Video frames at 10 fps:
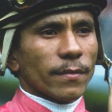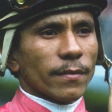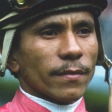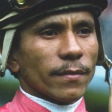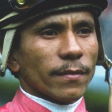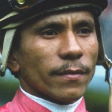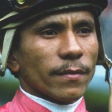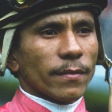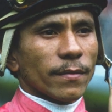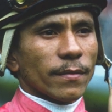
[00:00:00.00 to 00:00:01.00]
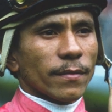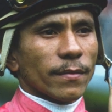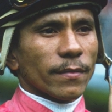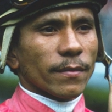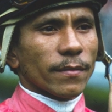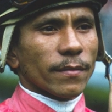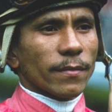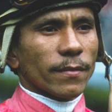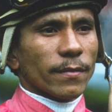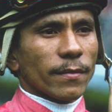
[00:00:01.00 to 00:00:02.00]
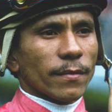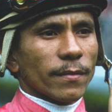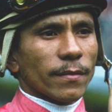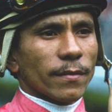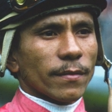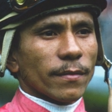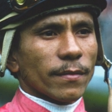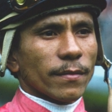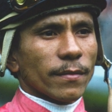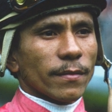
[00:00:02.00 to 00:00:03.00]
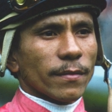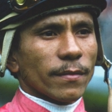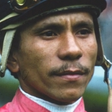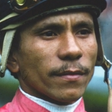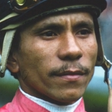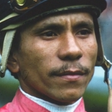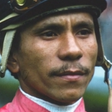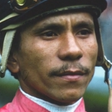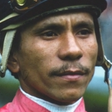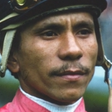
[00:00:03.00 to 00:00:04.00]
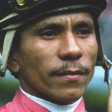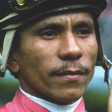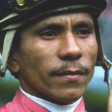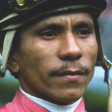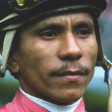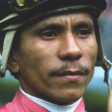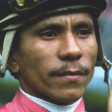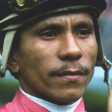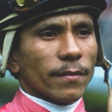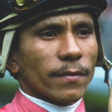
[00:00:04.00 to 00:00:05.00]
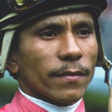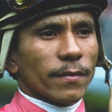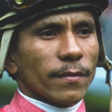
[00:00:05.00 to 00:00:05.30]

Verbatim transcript: left except Georgie Velasquez, who had just left, showered, was, went to his car.